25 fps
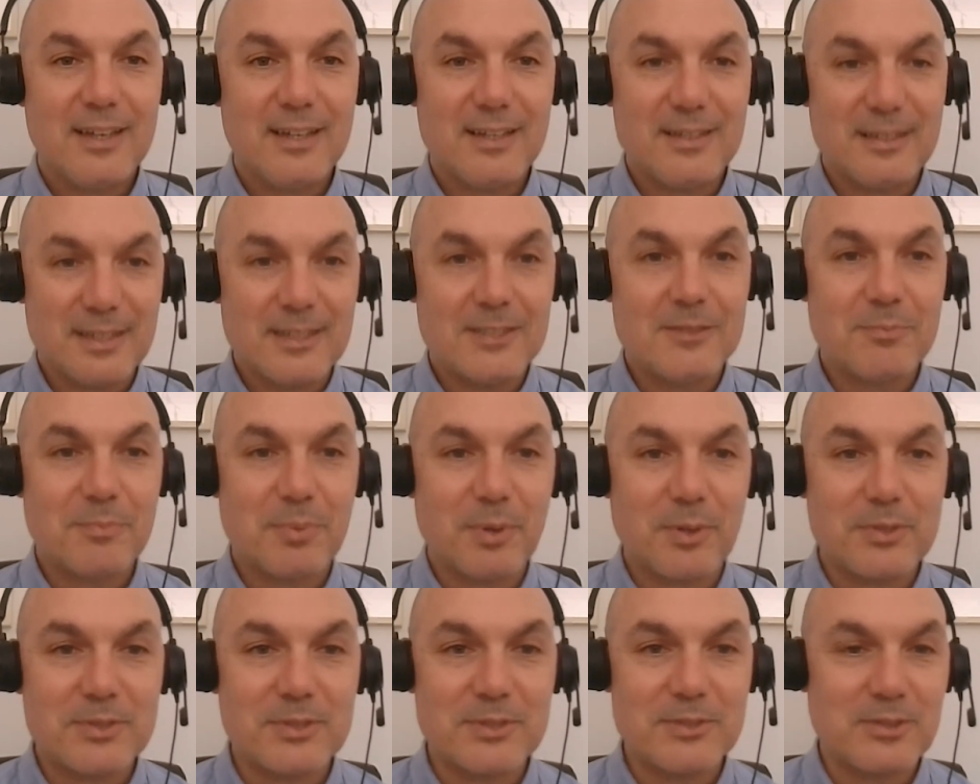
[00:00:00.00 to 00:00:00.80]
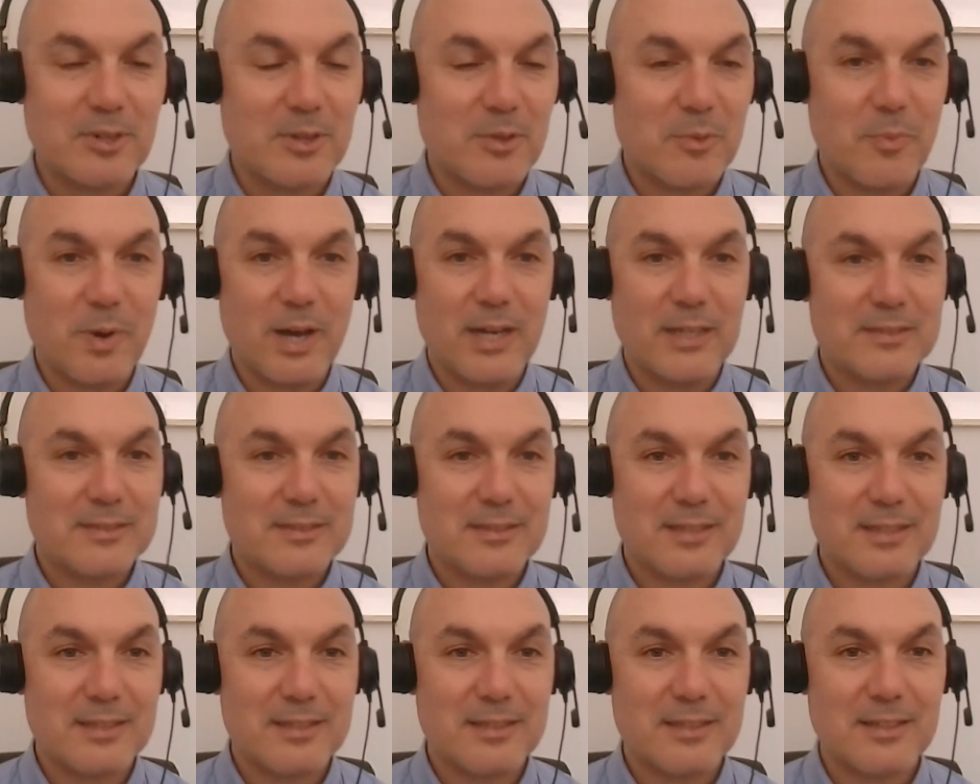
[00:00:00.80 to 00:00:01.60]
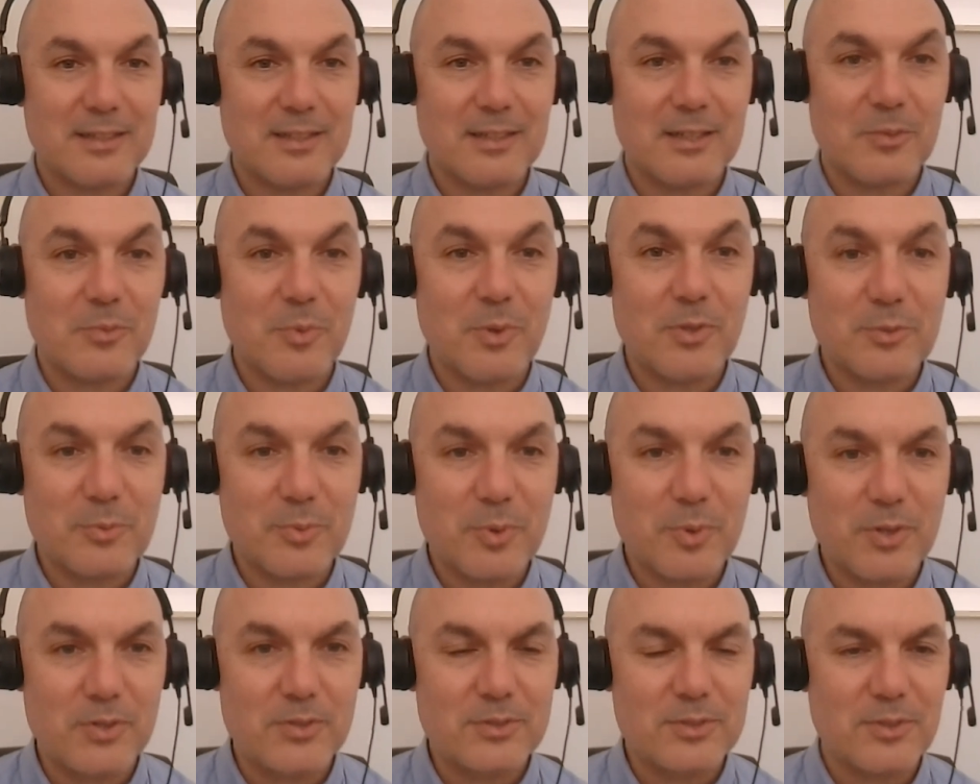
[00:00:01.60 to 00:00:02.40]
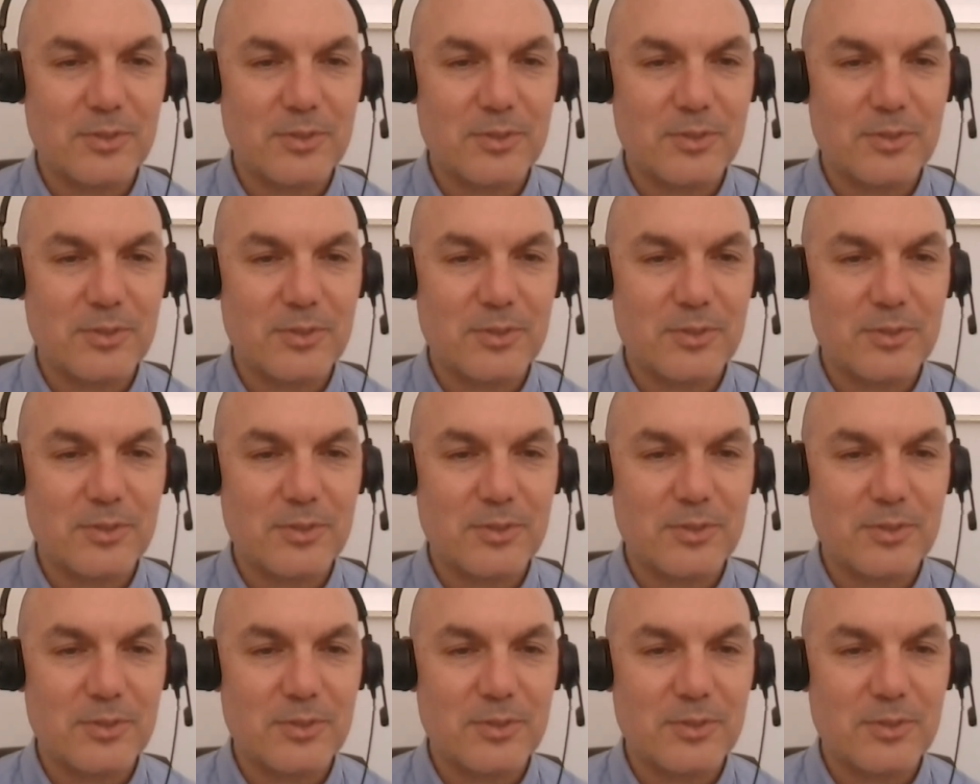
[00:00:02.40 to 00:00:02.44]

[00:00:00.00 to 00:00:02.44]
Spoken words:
in this process. Otherwise, then it won't work.